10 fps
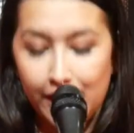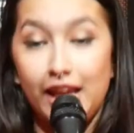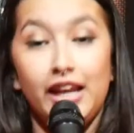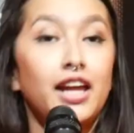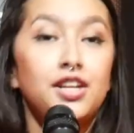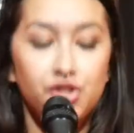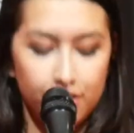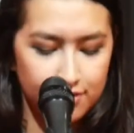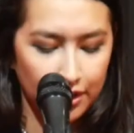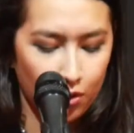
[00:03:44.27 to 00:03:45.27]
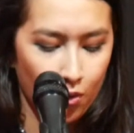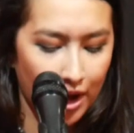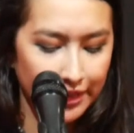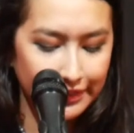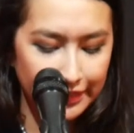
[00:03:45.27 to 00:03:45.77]
And 8 years ago,
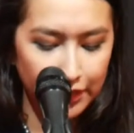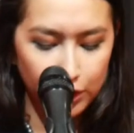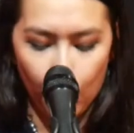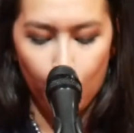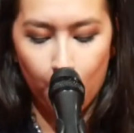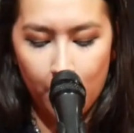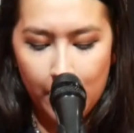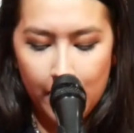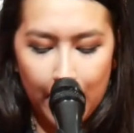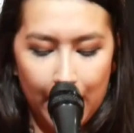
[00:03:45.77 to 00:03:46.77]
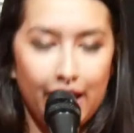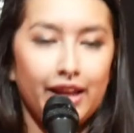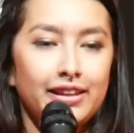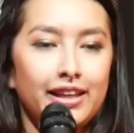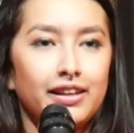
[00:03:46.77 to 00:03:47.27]
I didn't know
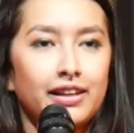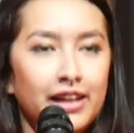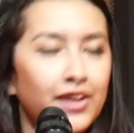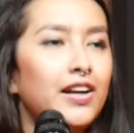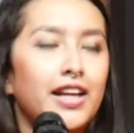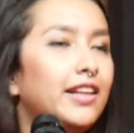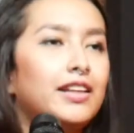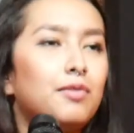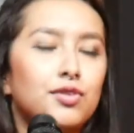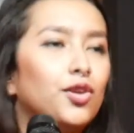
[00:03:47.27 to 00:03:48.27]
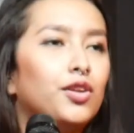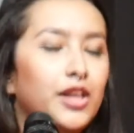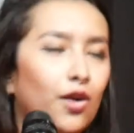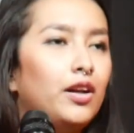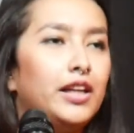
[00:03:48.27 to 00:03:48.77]
that clearly Hindi was not
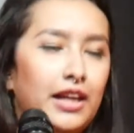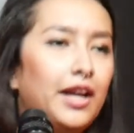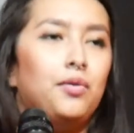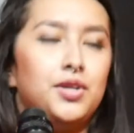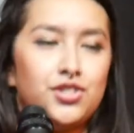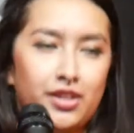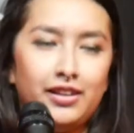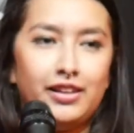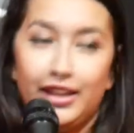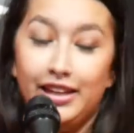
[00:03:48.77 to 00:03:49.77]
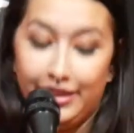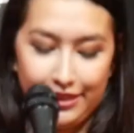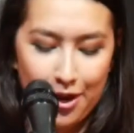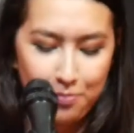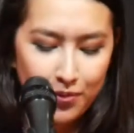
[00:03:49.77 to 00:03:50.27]
the only language in
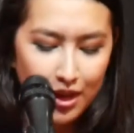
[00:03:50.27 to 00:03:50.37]
India.